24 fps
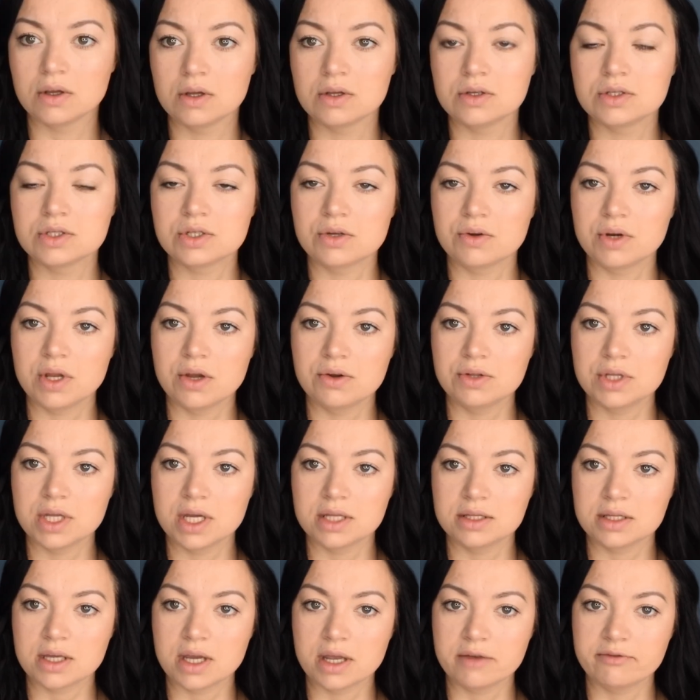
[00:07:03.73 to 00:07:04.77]
So now
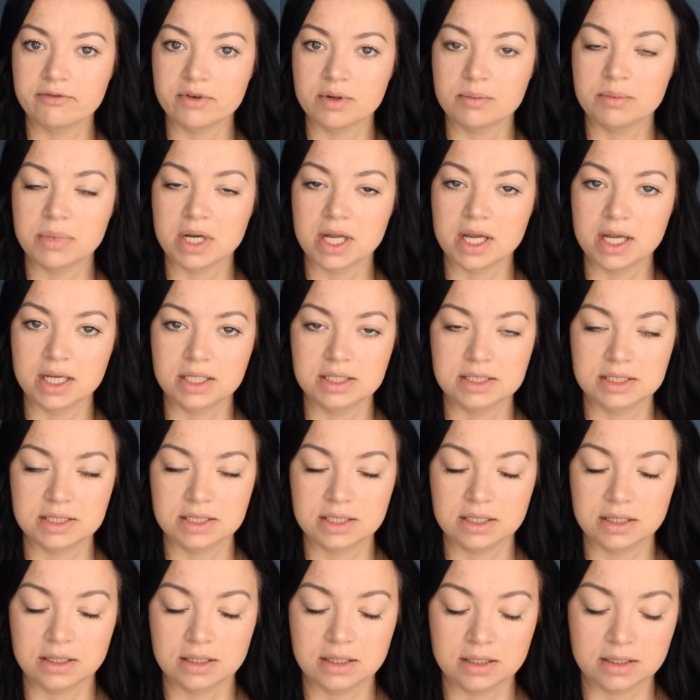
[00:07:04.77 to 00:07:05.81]
that I've applied
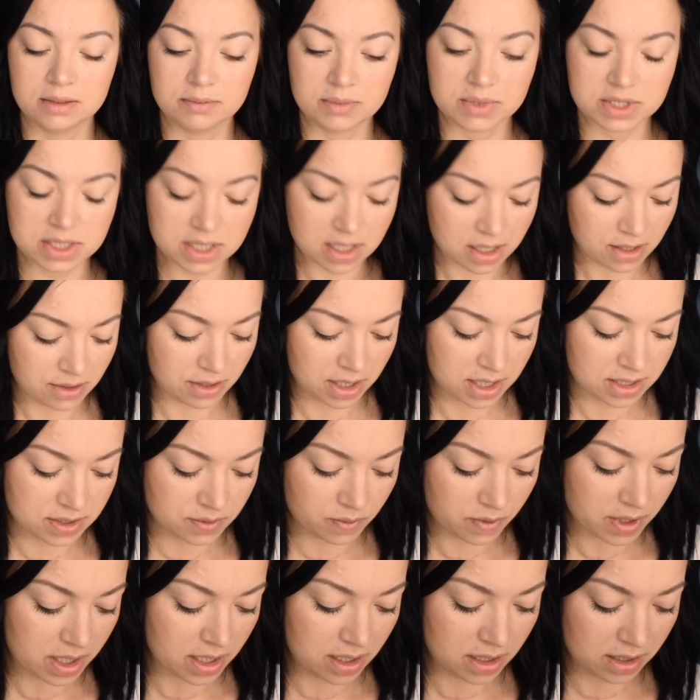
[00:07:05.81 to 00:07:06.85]
the mascara as
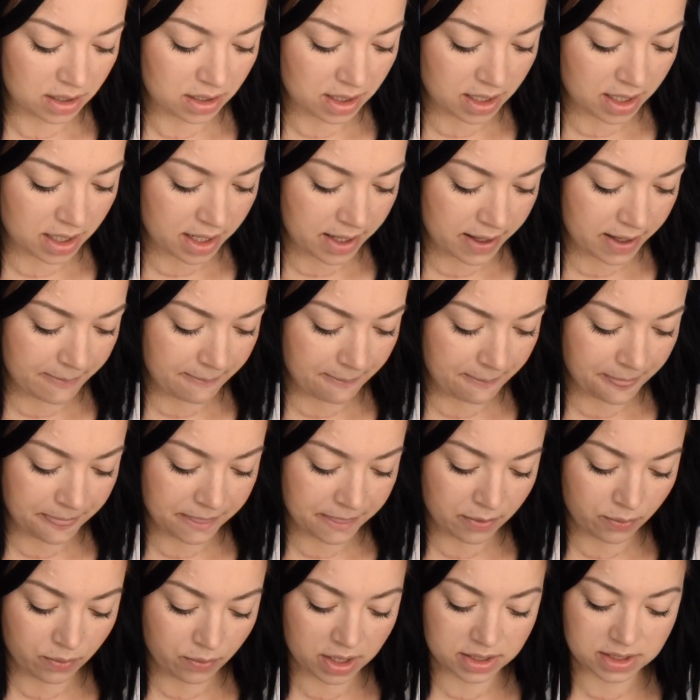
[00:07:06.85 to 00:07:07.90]
well,
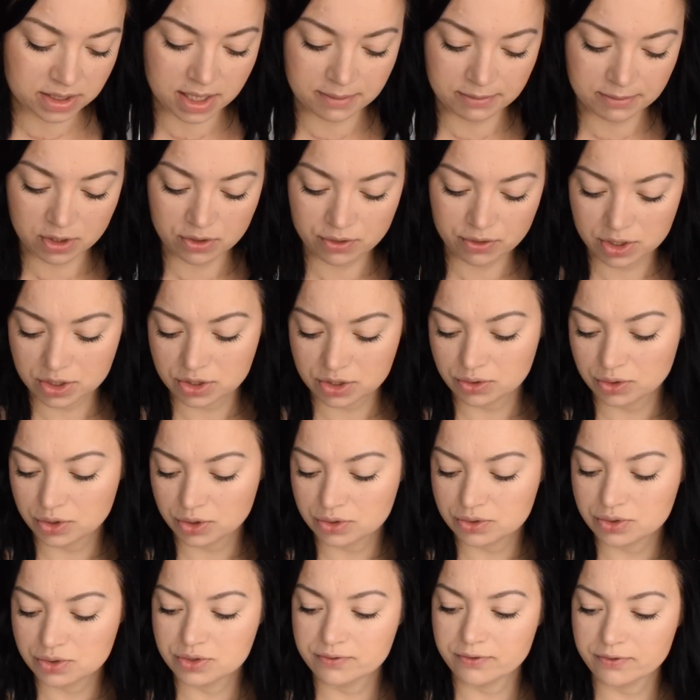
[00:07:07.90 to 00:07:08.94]
what I'm going to
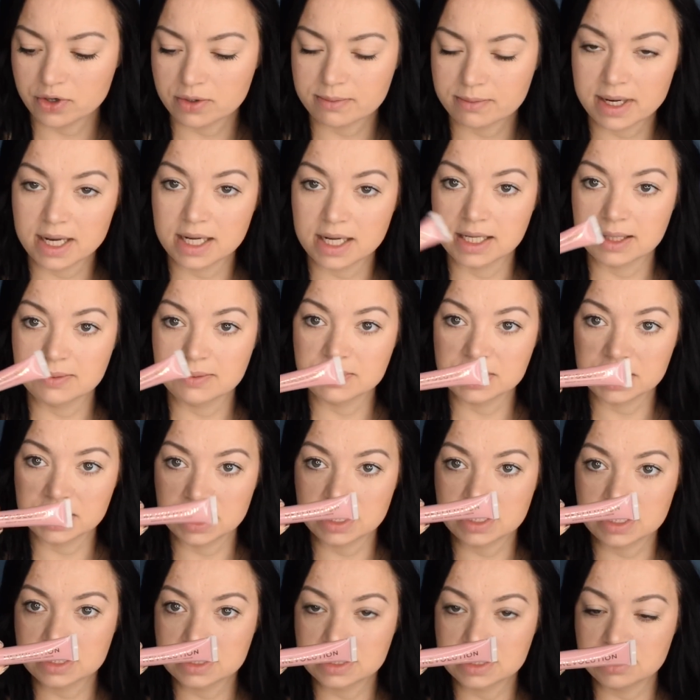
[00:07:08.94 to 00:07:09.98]
use for my lips
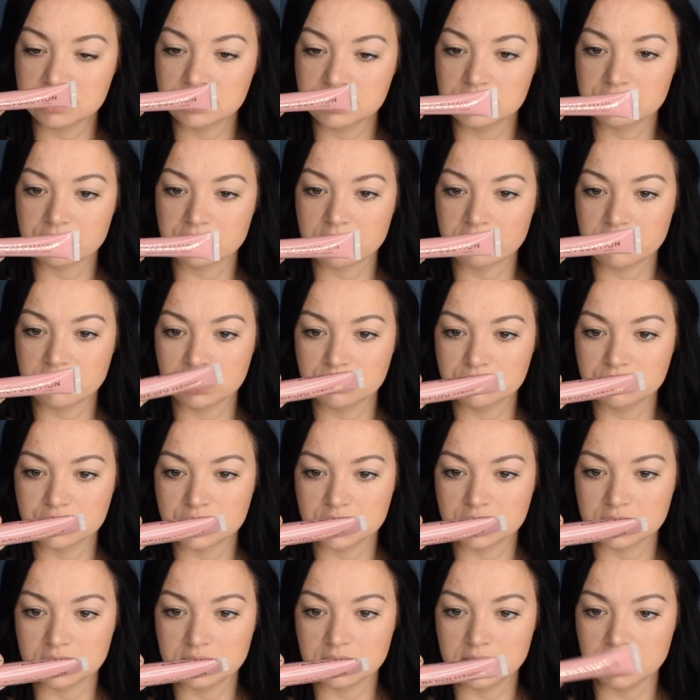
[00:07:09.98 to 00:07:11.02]
is this
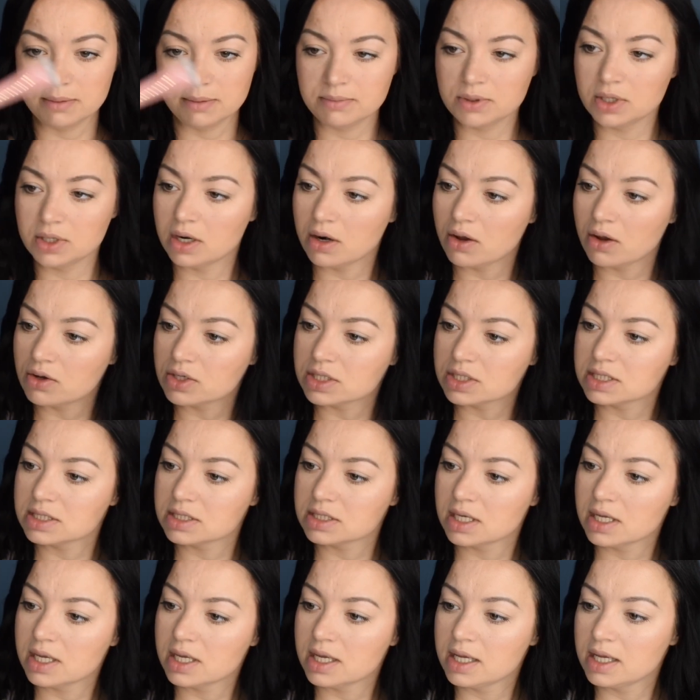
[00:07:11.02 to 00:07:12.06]
Revolution lip gloss
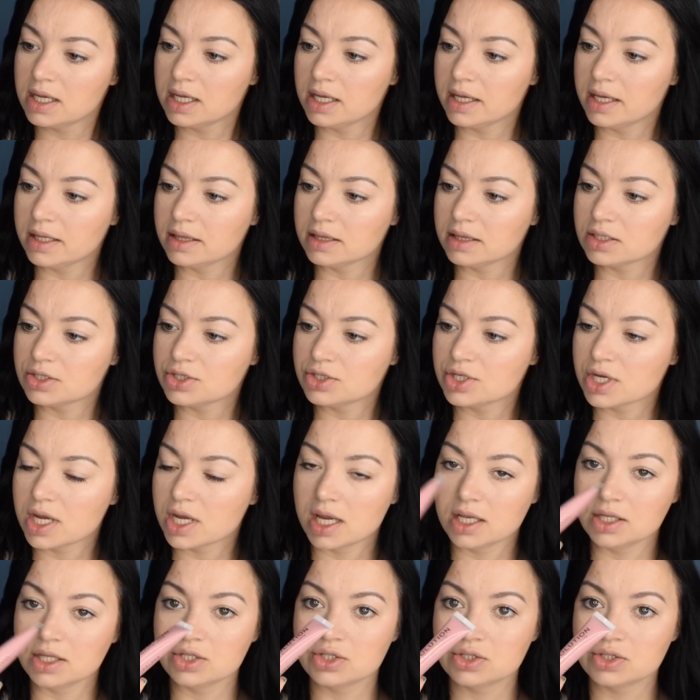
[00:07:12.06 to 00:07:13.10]
in the
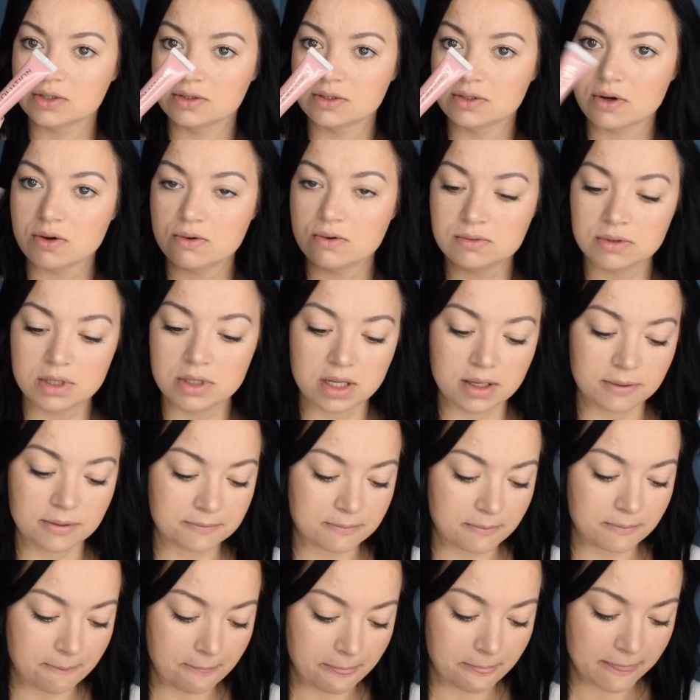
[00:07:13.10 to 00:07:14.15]
shade Soul,
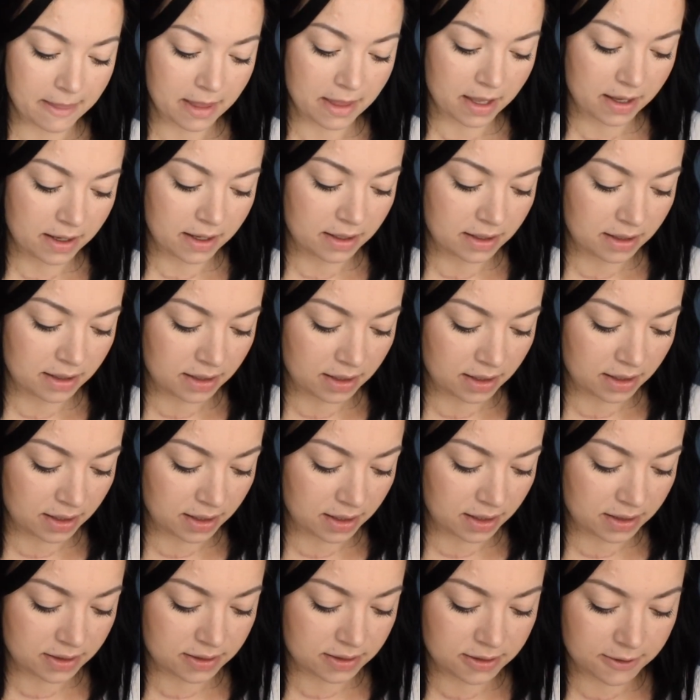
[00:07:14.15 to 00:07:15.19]

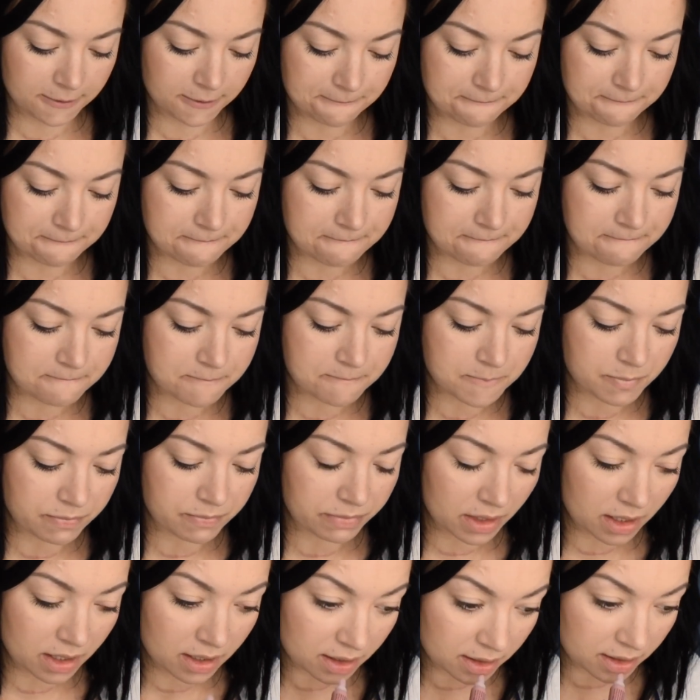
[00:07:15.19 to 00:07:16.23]
and
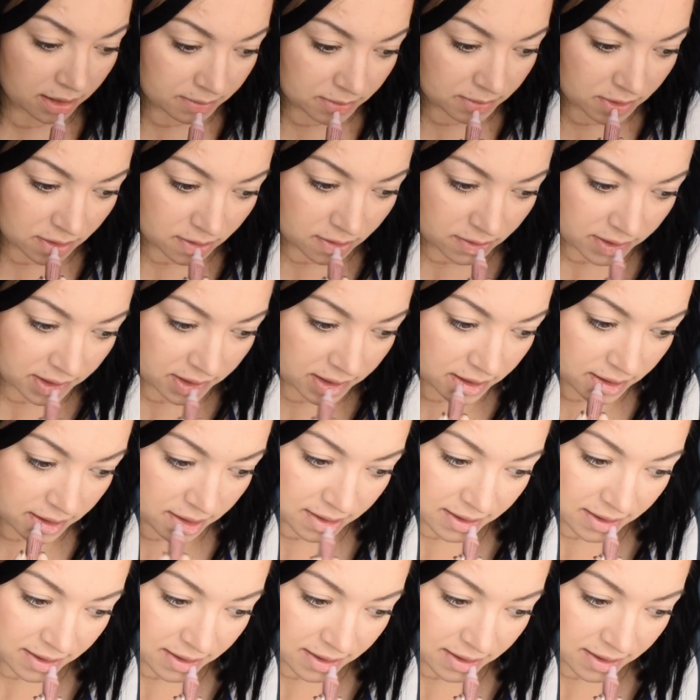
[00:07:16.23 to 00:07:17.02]
I'm going